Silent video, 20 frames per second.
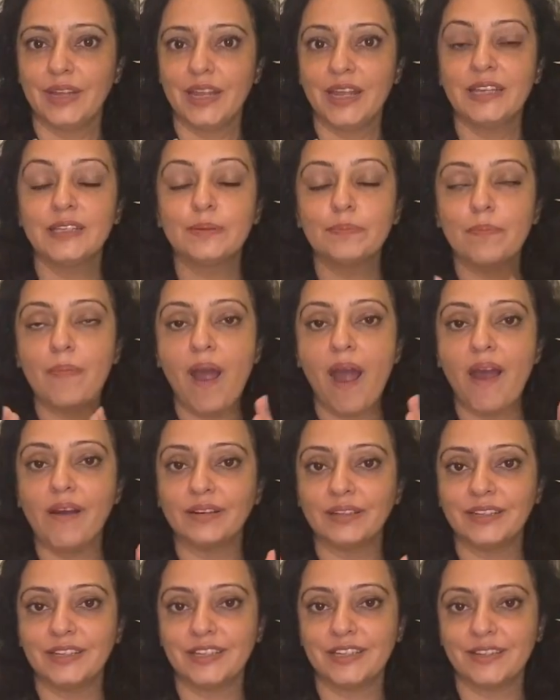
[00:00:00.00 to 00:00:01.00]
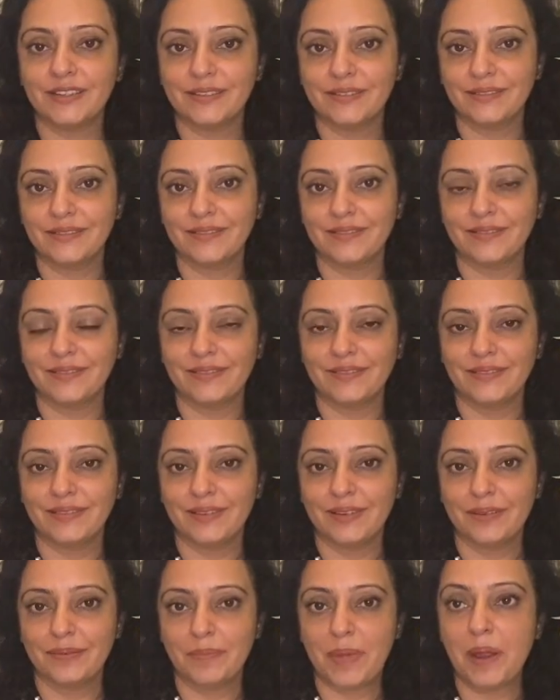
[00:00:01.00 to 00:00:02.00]
is marked
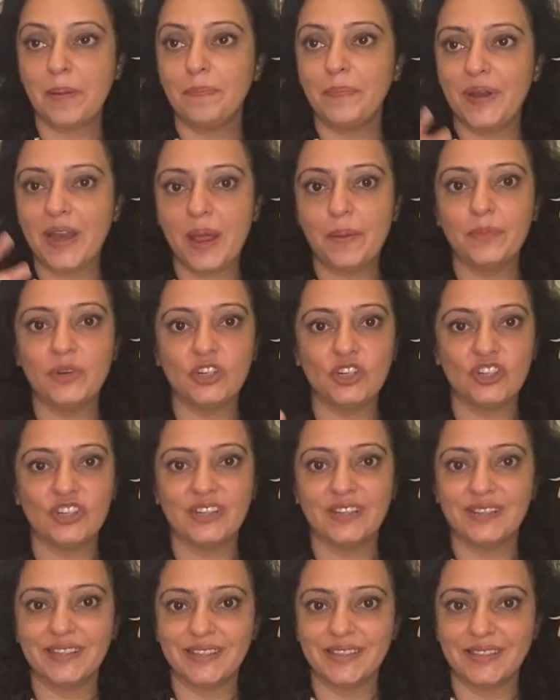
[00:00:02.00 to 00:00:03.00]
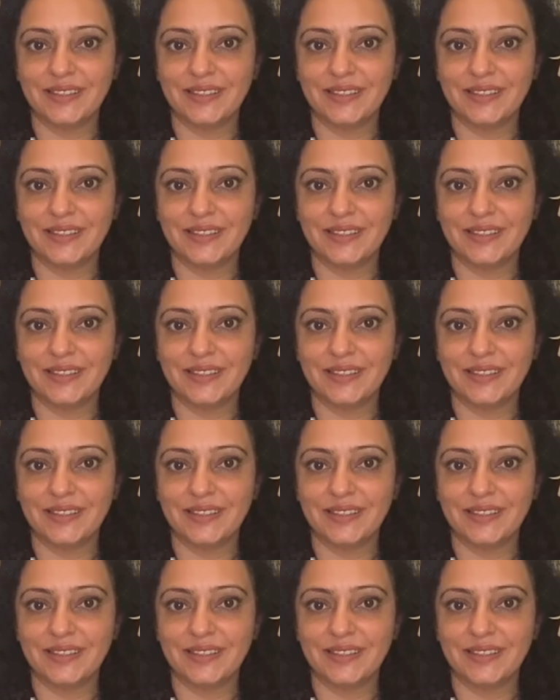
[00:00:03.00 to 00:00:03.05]
by blemishes.